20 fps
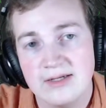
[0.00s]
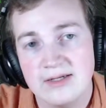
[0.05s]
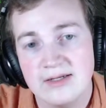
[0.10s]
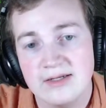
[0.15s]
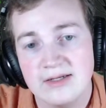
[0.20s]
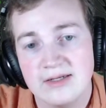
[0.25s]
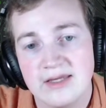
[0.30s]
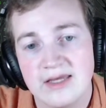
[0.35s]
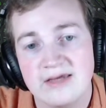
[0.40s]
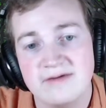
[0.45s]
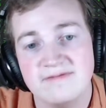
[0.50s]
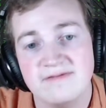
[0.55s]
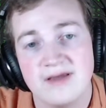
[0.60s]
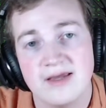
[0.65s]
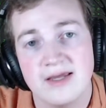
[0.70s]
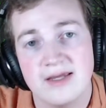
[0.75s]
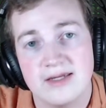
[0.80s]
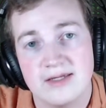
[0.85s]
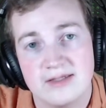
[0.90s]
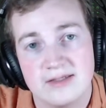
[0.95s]
If
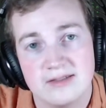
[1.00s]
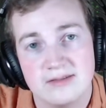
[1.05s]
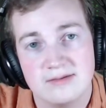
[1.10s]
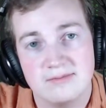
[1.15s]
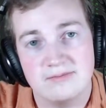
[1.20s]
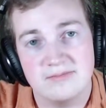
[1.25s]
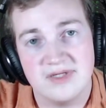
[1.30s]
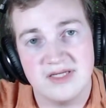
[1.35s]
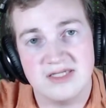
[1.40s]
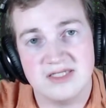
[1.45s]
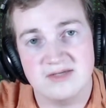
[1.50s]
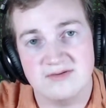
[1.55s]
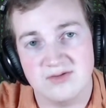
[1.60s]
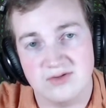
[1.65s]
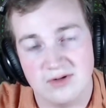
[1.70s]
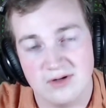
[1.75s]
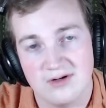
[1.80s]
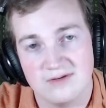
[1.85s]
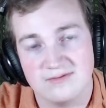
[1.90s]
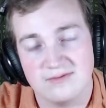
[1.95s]
a piece of
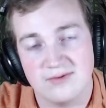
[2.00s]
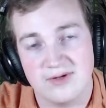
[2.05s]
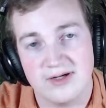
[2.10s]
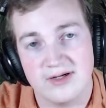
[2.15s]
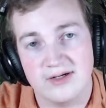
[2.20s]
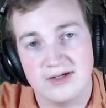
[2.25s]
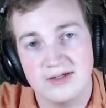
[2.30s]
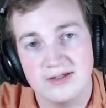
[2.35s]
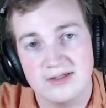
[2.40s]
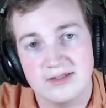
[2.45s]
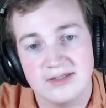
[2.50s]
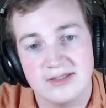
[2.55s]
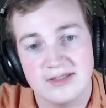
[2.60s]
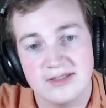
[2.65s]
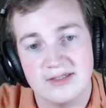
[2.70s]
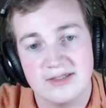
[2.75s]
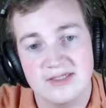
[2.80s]
software is